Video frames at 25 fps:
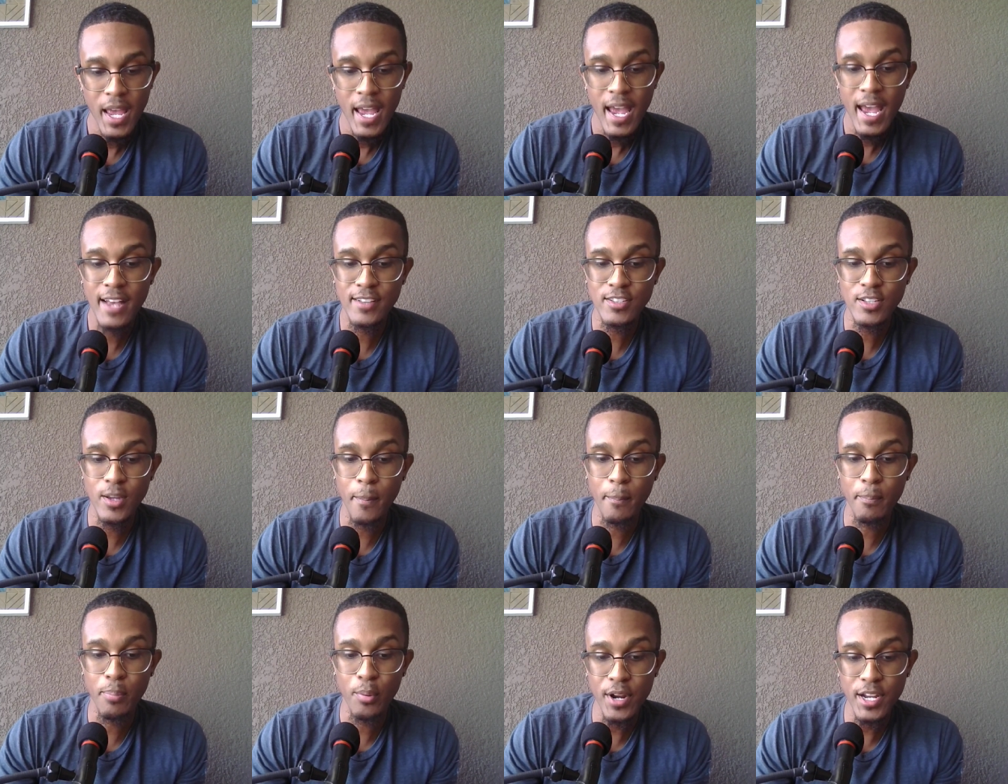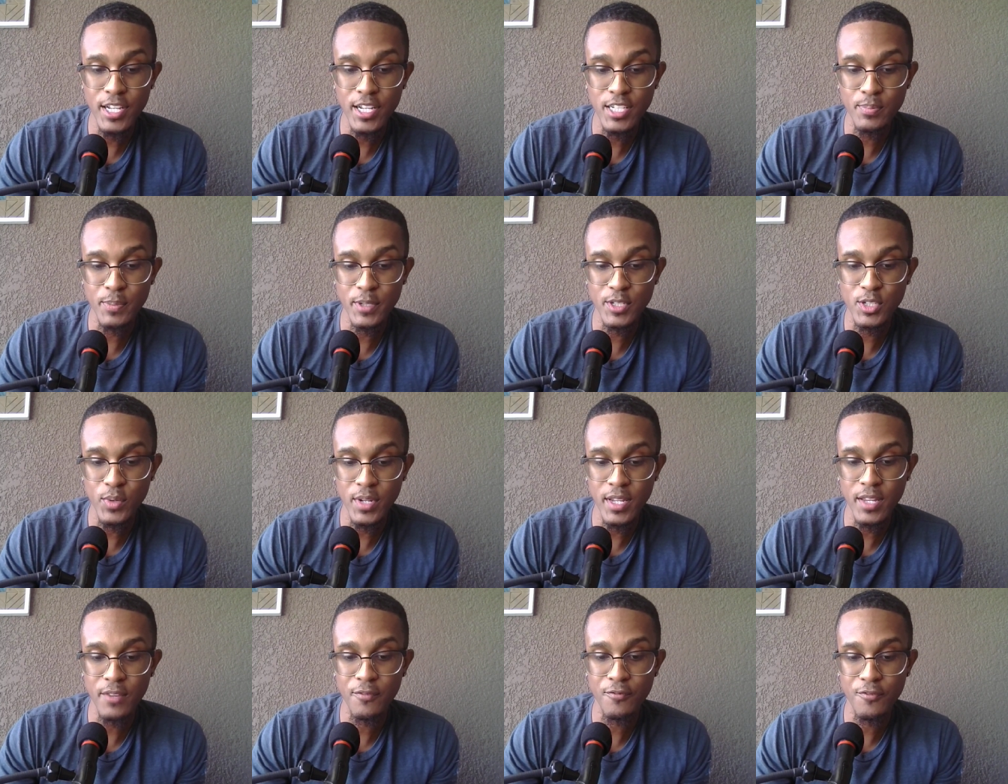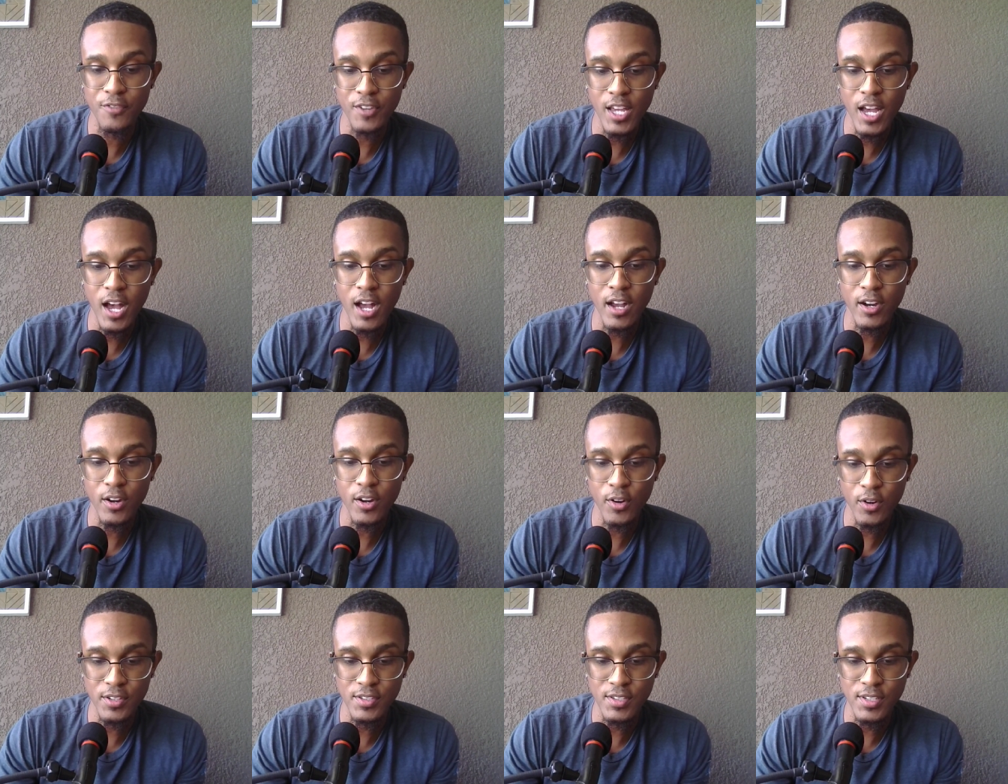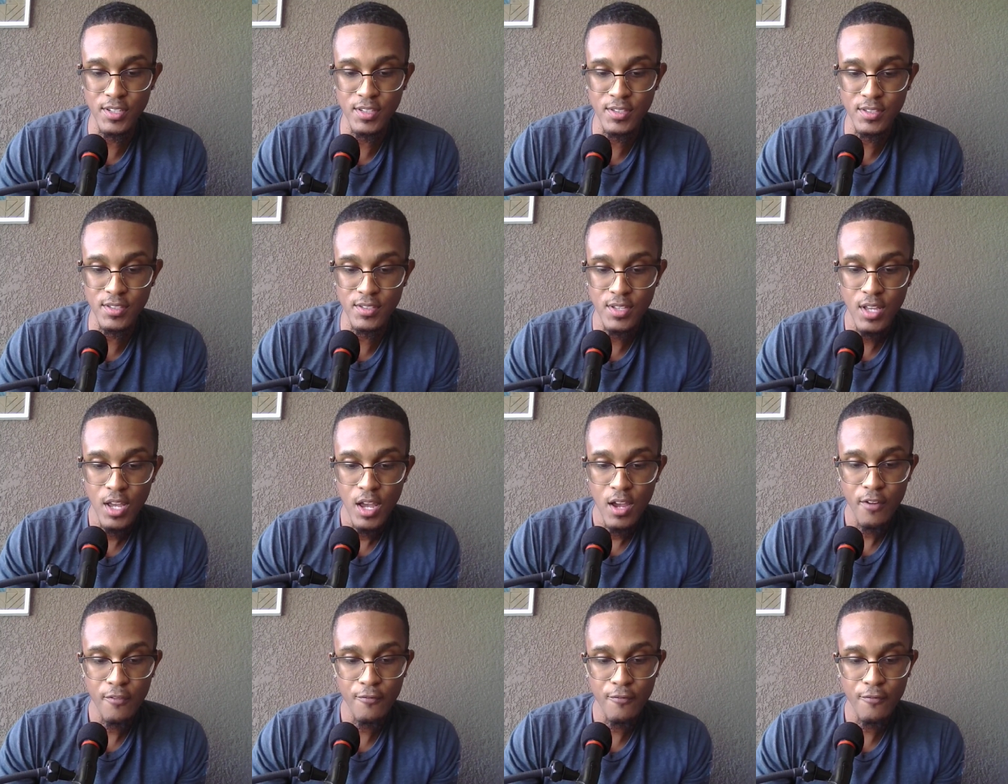as a bridge between fiat currencies,